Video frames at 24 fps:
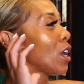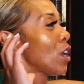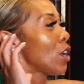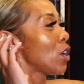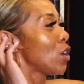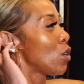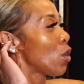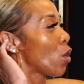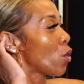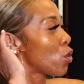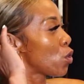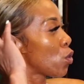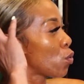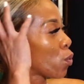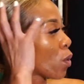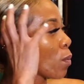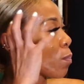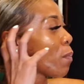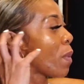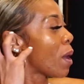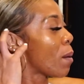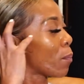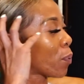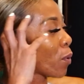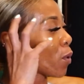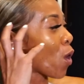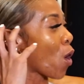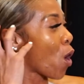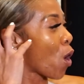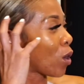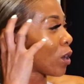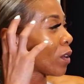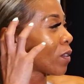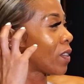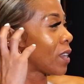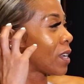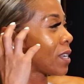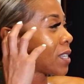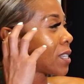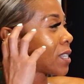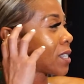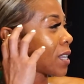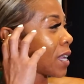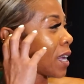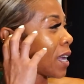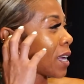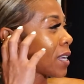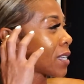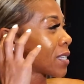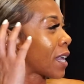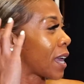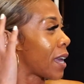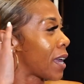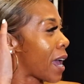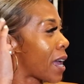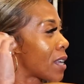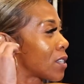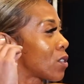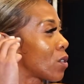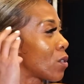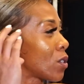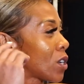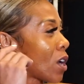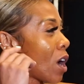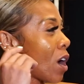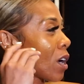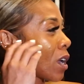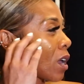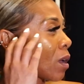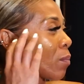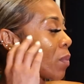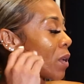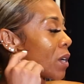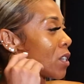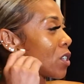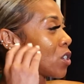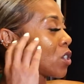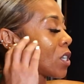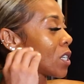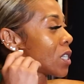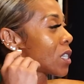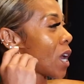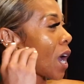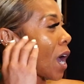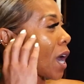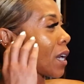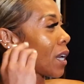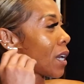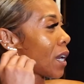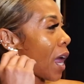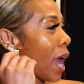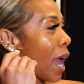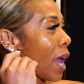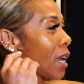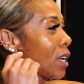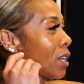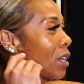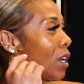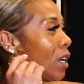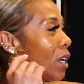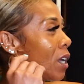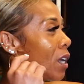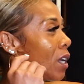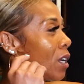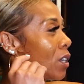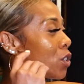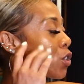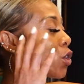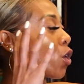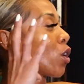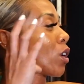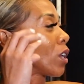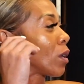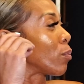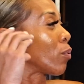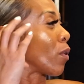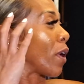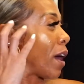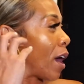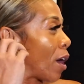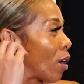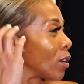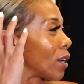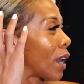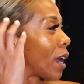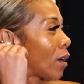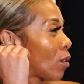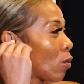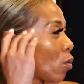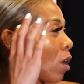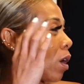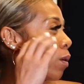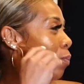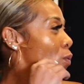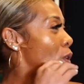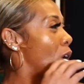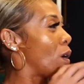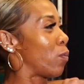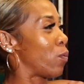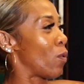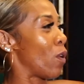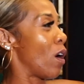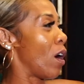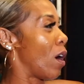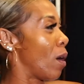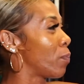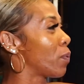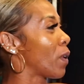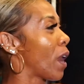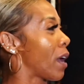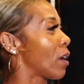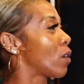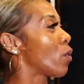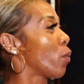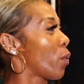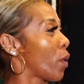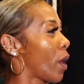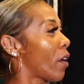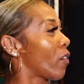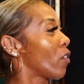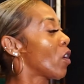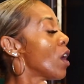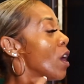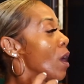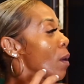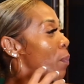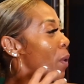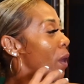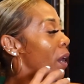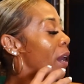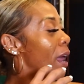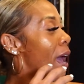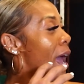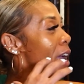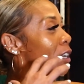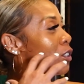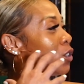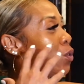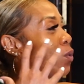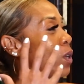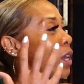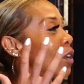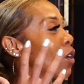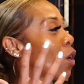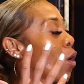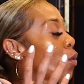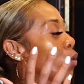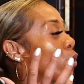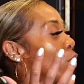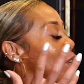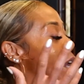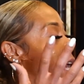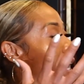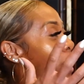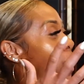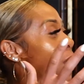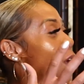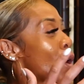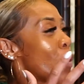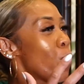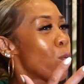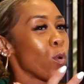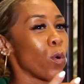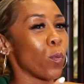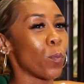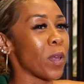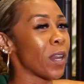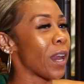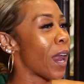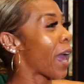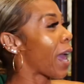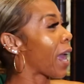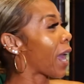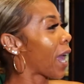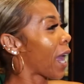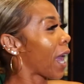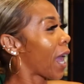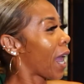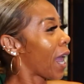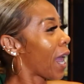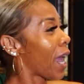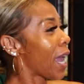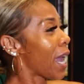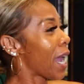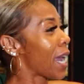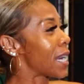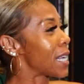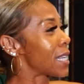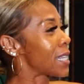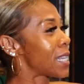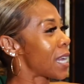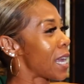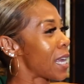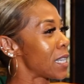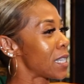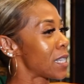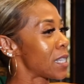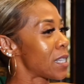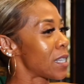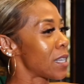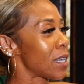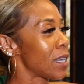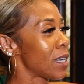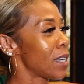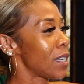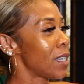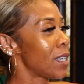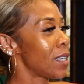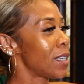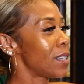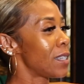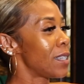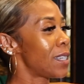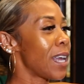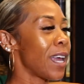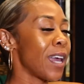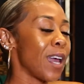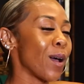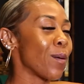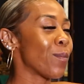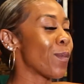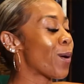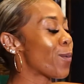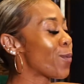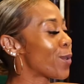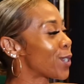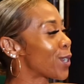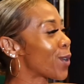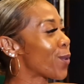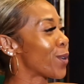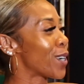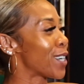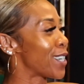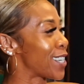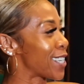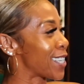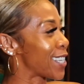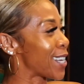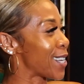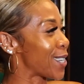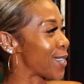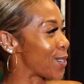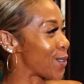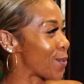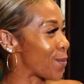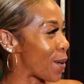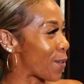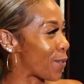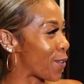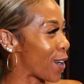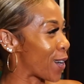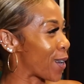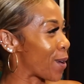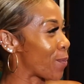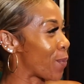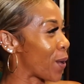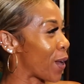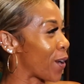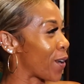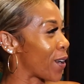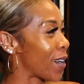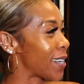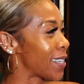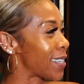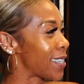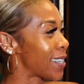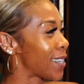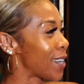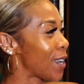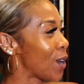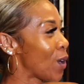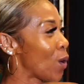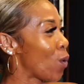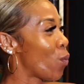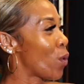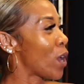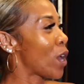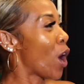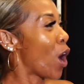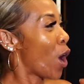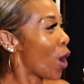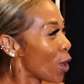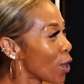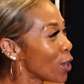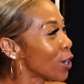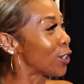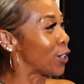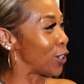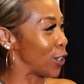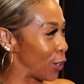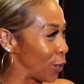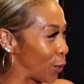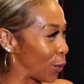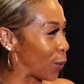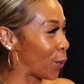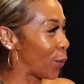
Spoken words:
You remember all of these things as they're talking, but it's just kind of Charlie Brown, womp, womp, womp, womp. Whatever. But as you get older, we'll be in a sense, damn, I wish I would have just listened to my fucking parents. We heard you.